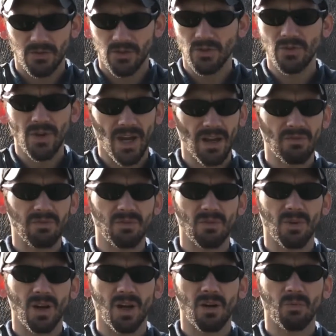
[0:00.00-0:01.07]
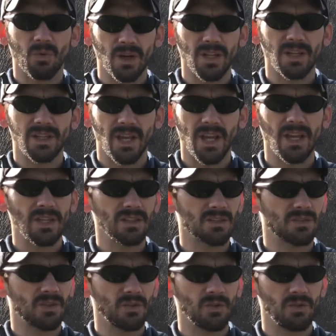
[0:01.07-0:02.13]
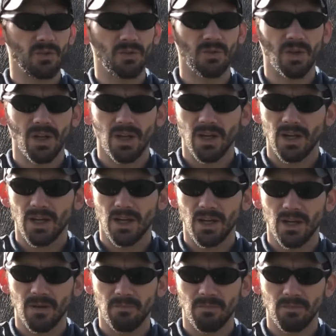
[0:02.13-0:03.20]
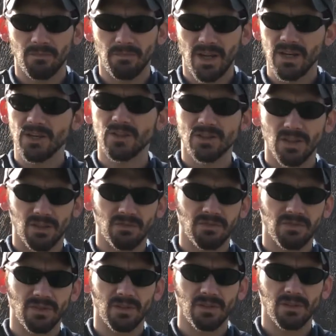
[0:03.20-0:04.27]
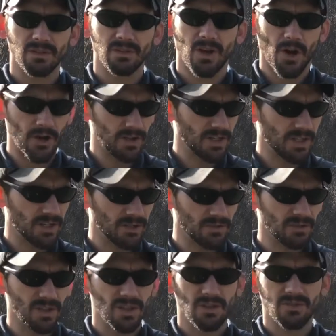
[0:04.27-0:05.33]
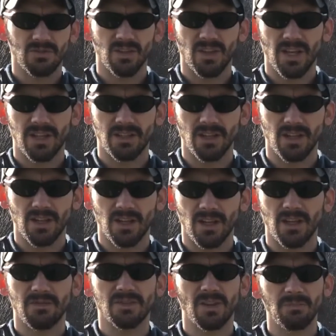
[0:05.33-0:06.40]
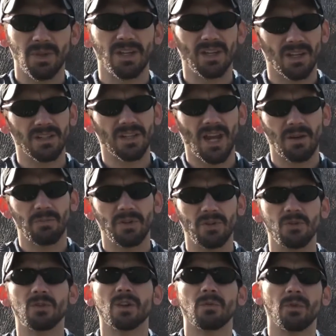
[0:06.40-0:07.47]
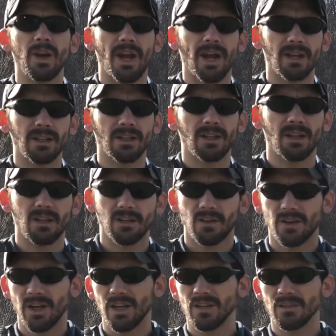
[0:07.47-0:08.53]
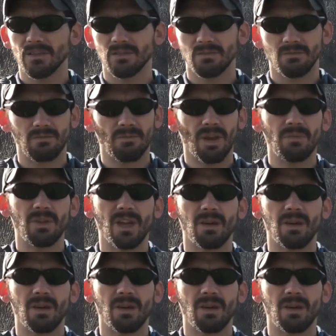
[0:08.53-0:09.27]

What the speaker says: do you have what it takes to make yourself hard to kill so that if something does happen, you can react, all right? Maybe